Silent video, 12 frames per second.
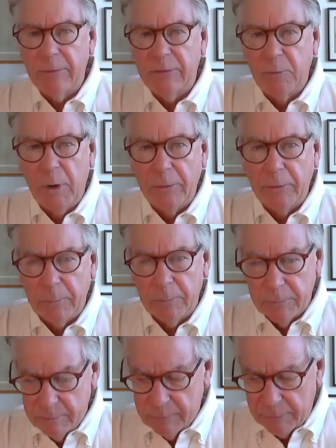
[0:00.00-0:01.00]
some other
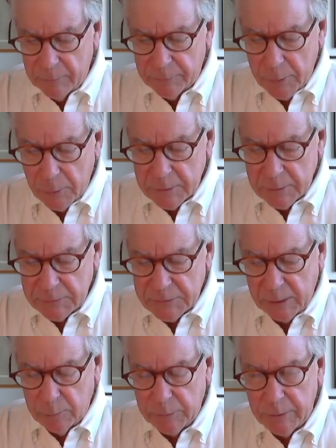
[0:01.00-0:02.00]
folks that have
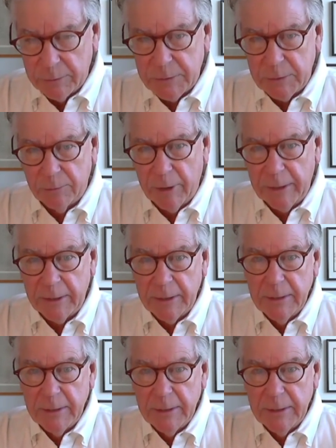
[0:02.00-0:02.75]
sailed with you too, right?